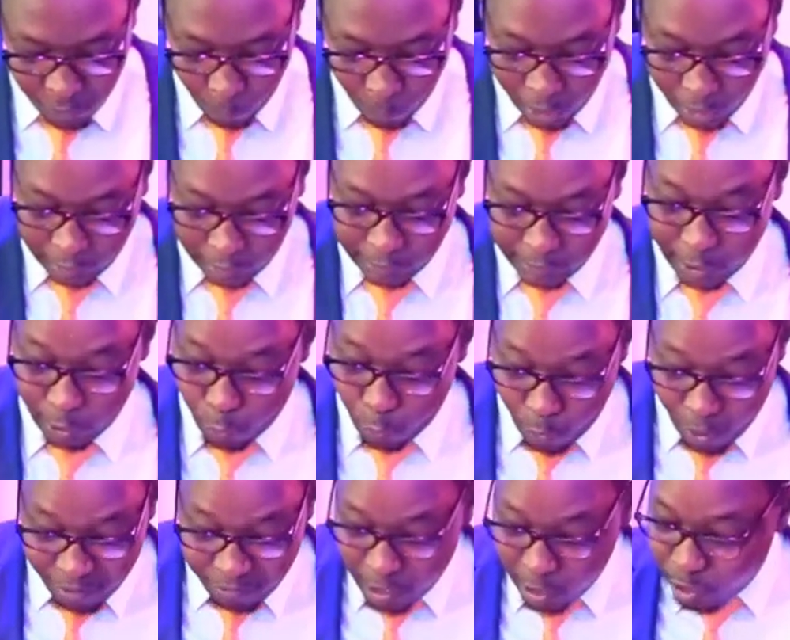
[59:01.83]
the world. And
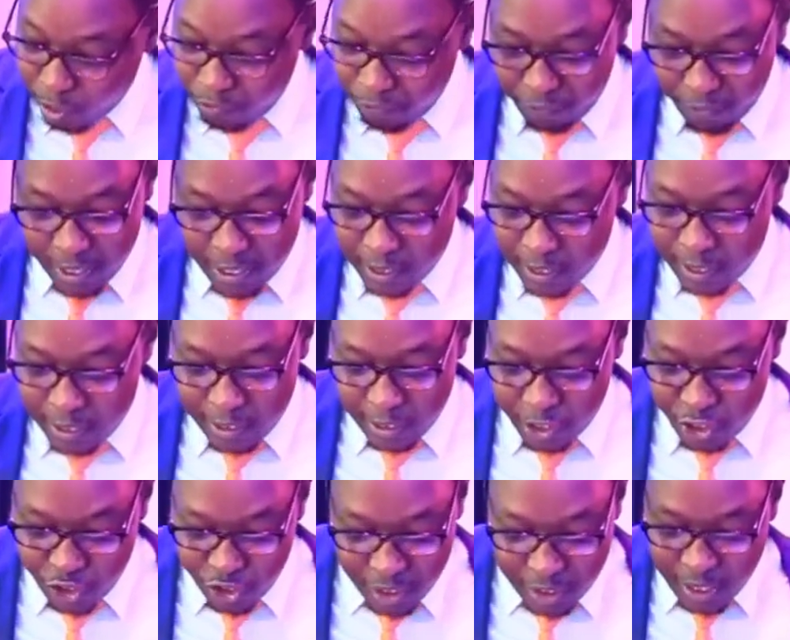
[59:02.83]
whoever confesses
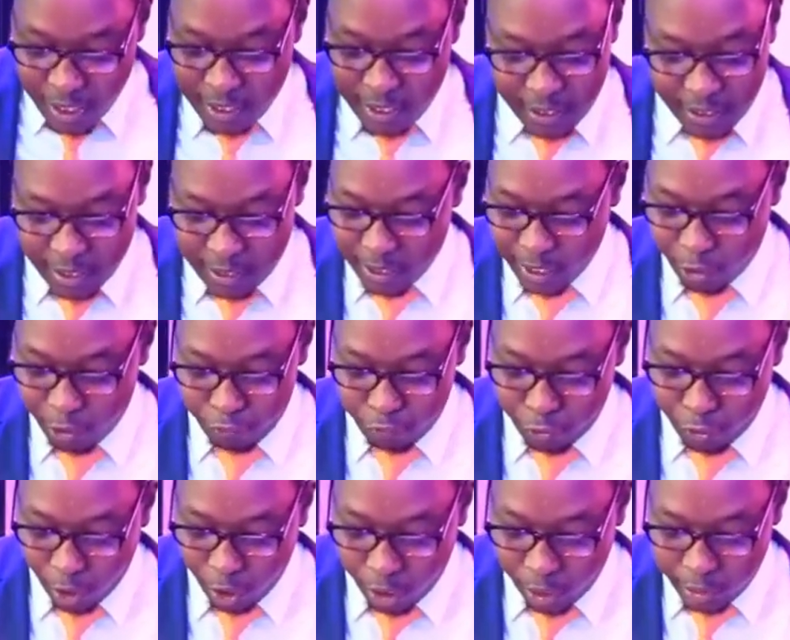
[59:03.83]
that Jesus is the Son
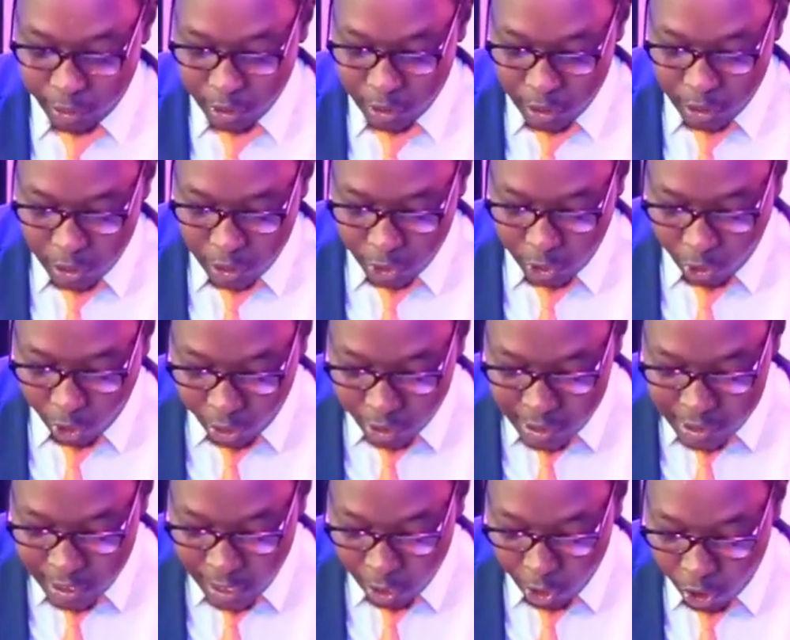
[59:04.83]
of God,
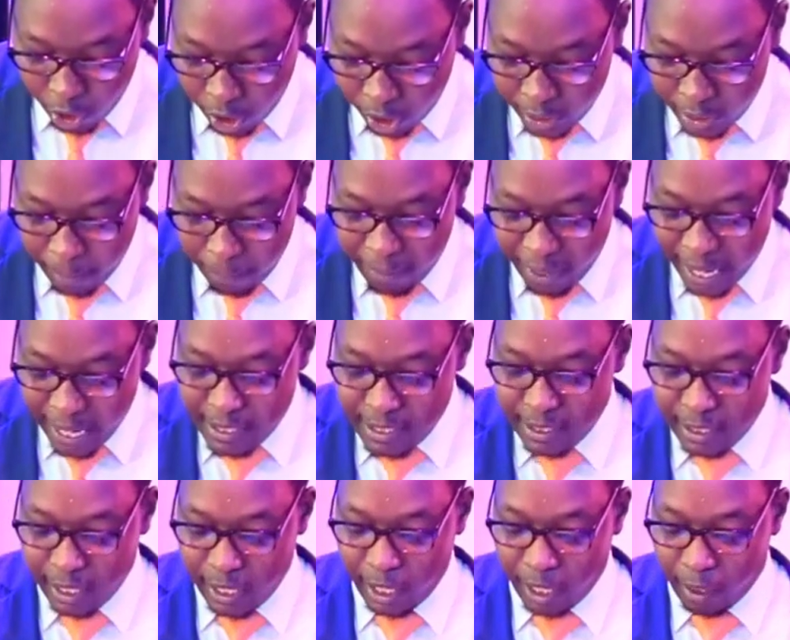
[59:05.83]
God, God
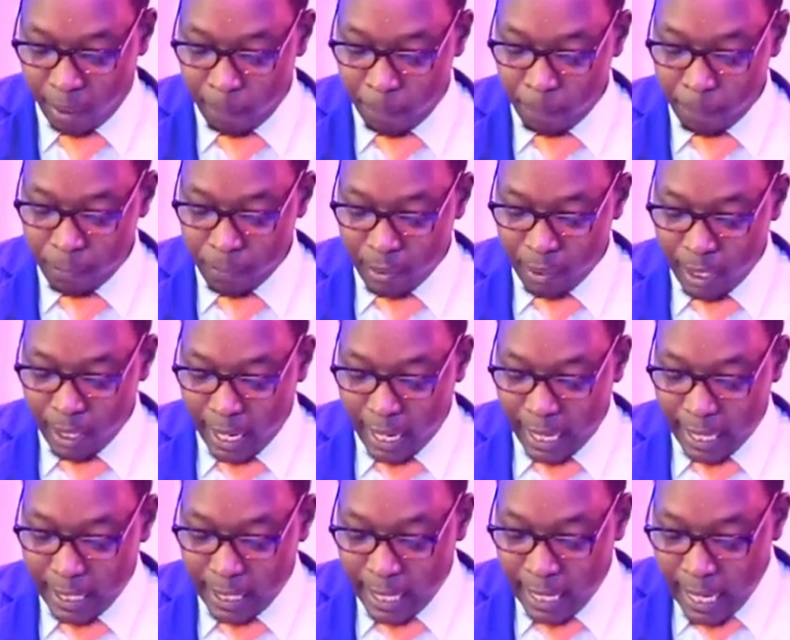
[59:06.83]
abides in him
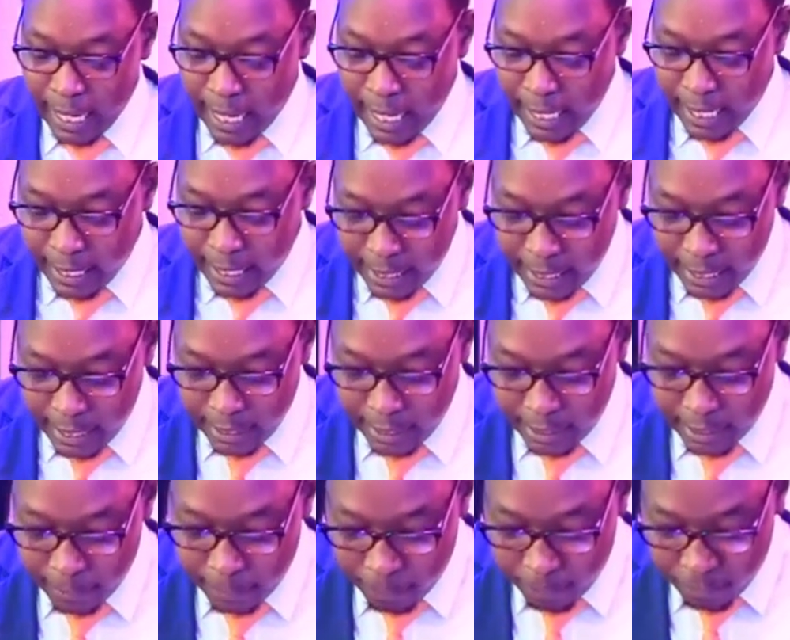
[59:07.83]
and he